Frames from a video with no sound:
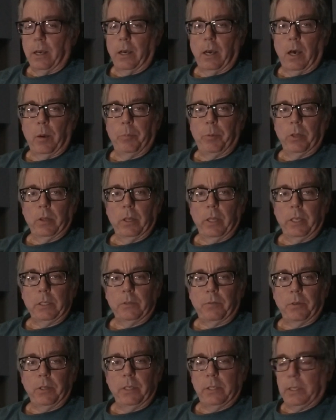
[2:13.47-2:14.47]
Uh, I'll put
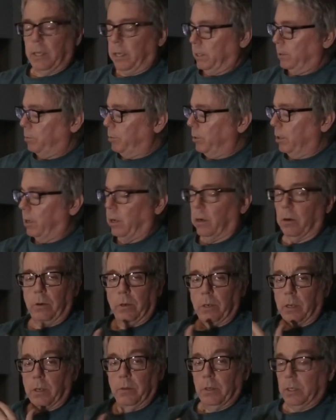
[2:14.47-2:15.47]
links for these things
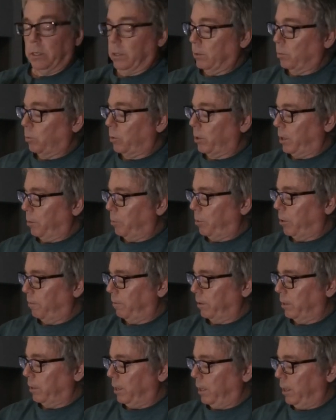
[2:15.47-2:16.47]
below. This is working
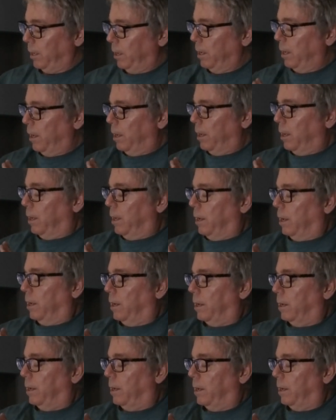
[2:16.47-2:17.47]
perfectly.
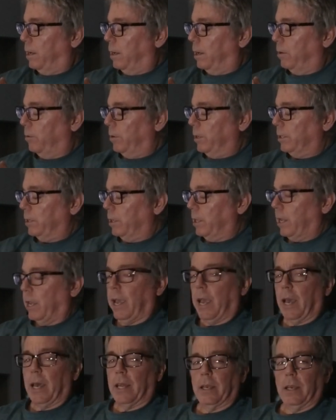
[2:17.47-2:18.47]
Uh, originally,
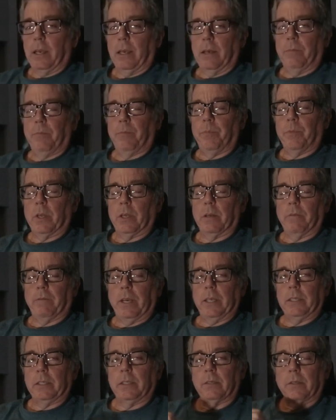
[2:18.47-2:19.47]
I had a, a
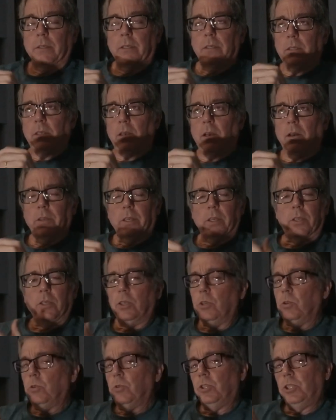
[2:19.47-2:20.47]
device called a
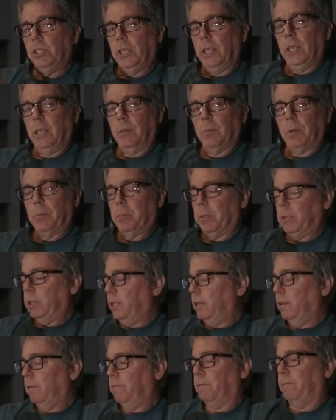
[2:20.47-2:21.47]
QGEM, I
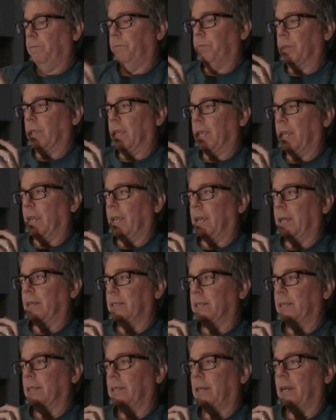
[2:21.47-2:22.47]
believe,
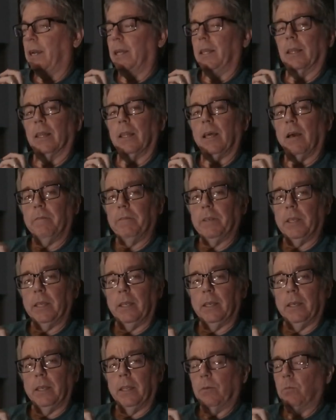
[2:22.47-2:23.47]
and I loved
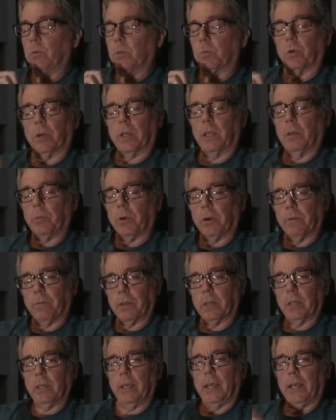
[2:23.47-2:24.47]
it. It was working
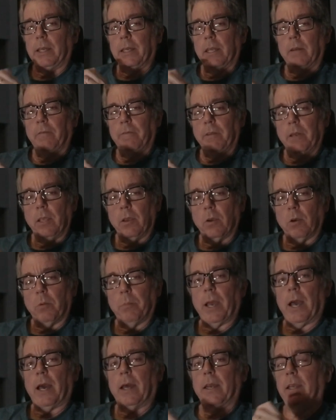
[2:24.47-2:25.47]
perfectly. I did a video
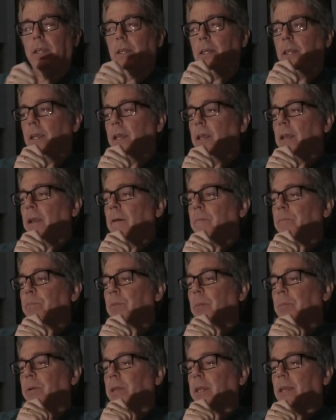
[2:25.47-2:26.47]
about it,
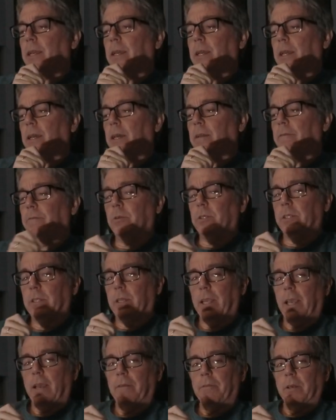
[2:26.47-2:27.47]
but I
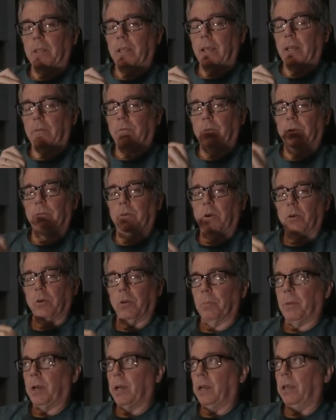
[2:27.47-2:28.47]
unfortunately have to kind of
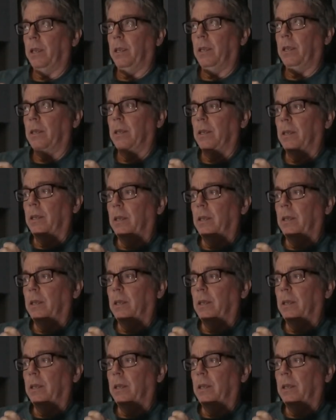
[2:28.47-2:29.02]
revoke my